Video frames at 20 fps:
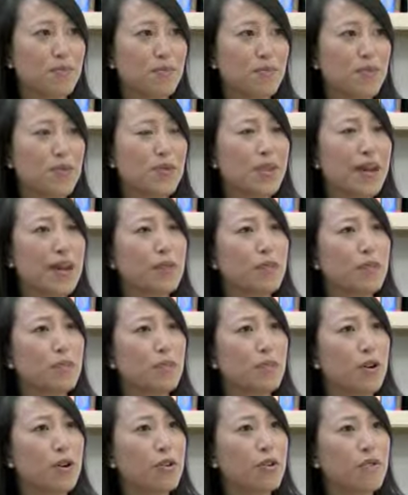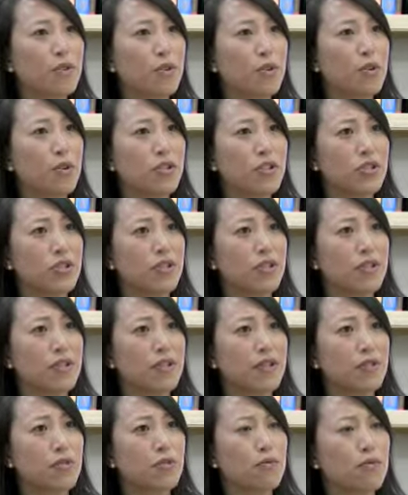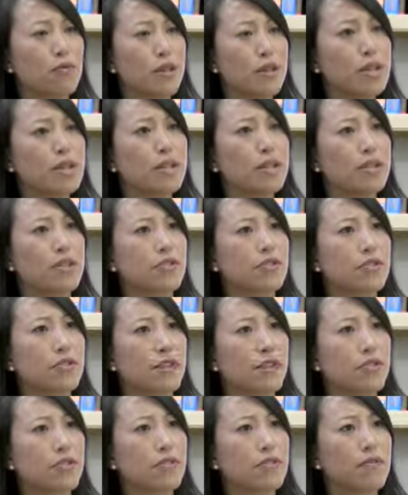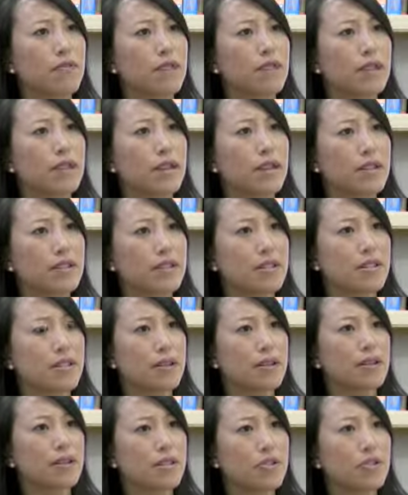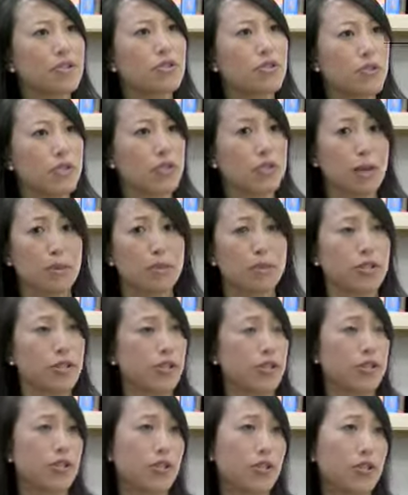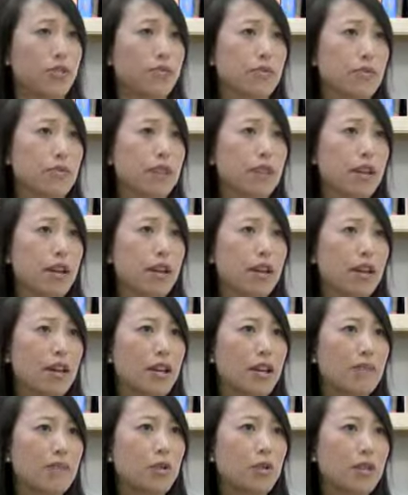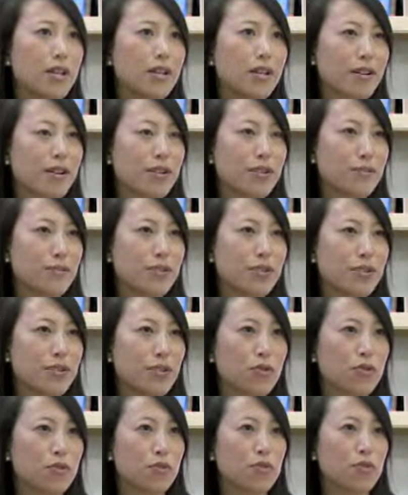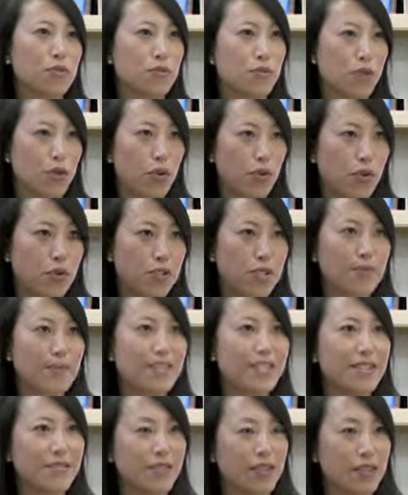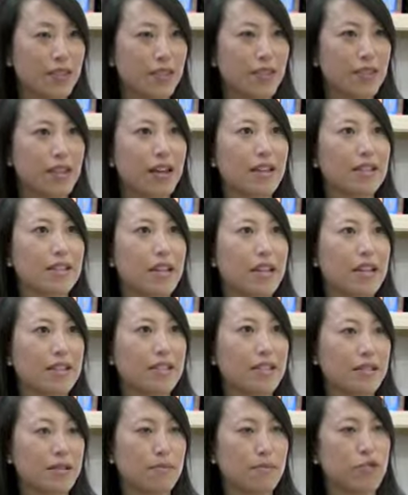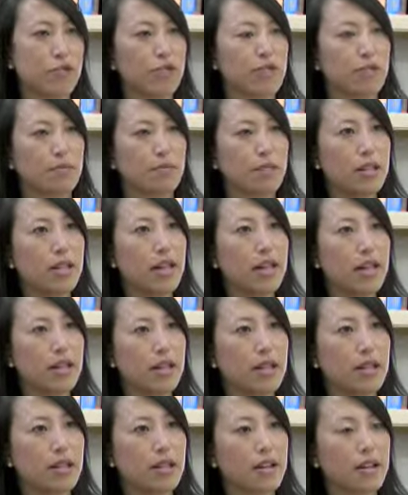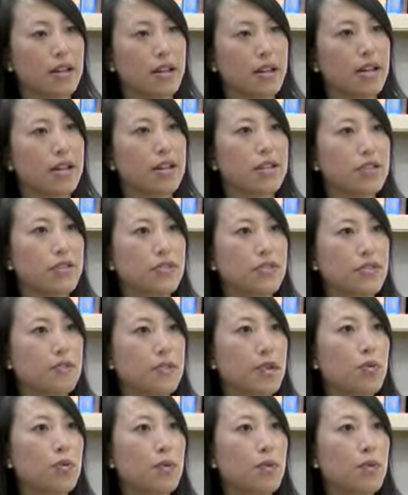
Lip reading: So that part of the equation you can never really understand or fully estimate until you reach that particular student. But when it comes to the role specifically that legacy admission can play, it can certainly be